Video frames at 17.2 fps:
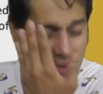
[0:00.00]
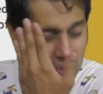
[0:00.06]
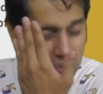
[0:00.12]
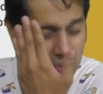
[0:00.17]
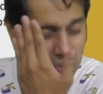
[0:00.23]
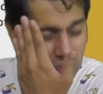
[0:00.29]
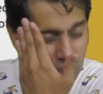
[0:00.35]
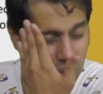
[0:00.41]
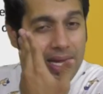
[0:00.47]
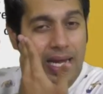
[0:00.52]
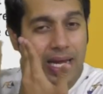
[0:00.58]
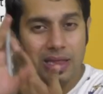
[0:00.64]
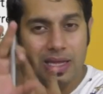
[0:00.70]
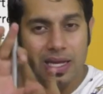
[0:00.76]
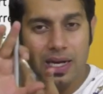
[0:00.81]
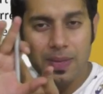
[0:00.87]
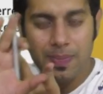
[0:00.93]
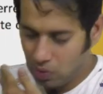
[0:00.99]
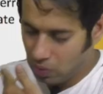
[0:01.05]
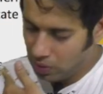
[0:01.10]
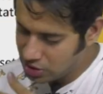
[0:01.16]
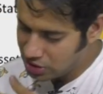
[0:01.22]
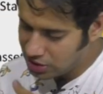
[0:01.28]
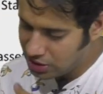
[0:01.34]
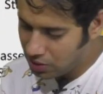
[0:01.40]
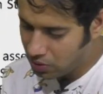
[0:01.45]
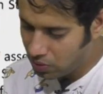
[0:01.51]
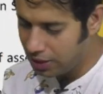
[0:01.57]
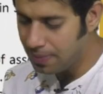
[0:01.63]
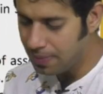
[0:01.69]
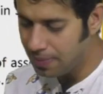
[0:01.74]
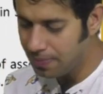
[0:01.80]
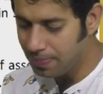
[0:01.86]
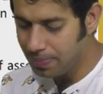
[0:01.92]
So take that particular state
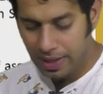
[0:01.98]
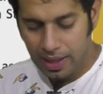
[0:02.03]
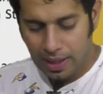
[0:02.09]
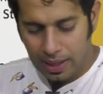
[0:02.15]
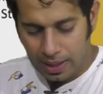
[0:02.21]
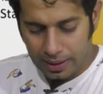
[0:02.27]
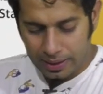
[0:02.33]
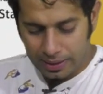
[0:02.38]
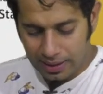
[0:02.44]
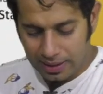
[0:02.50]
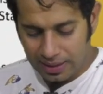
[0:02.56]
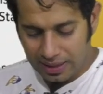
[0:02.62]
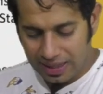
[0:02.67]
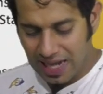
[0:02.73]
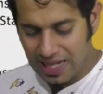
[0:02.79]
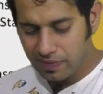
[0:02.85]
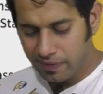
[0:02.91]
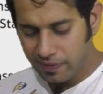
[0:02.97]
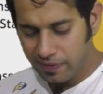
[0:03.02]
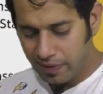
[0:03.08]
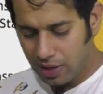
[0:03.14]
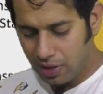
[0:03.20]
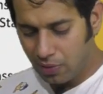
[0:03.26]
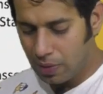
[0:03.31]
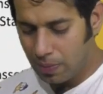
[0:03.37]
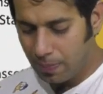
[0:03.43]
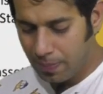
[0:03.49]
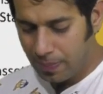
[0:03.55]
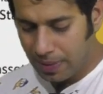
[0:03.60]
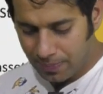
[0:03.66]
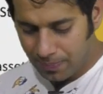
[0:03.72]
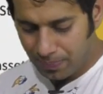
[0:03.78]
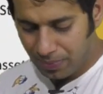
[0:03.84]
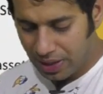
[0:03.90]
only. The transferor would
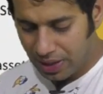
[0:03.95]
be